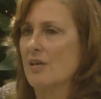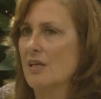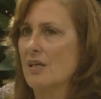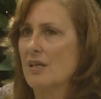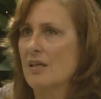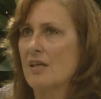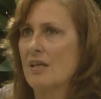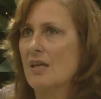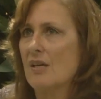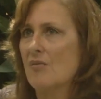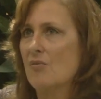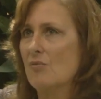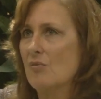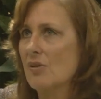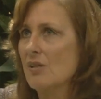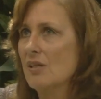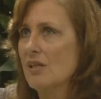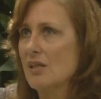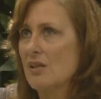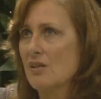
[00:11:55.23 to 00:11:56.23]
it
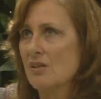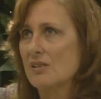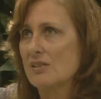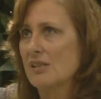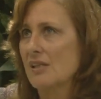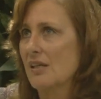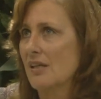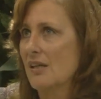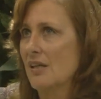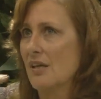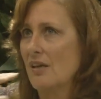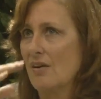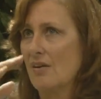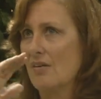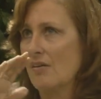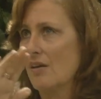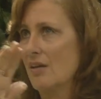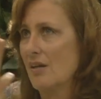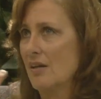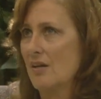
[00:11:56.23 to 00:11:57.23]
really looks like they're
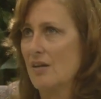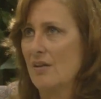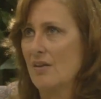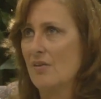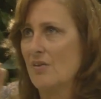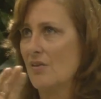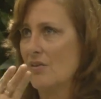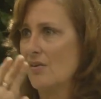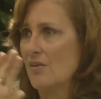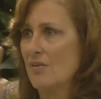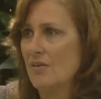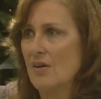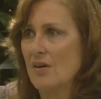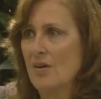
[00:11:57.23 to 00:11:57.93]
in another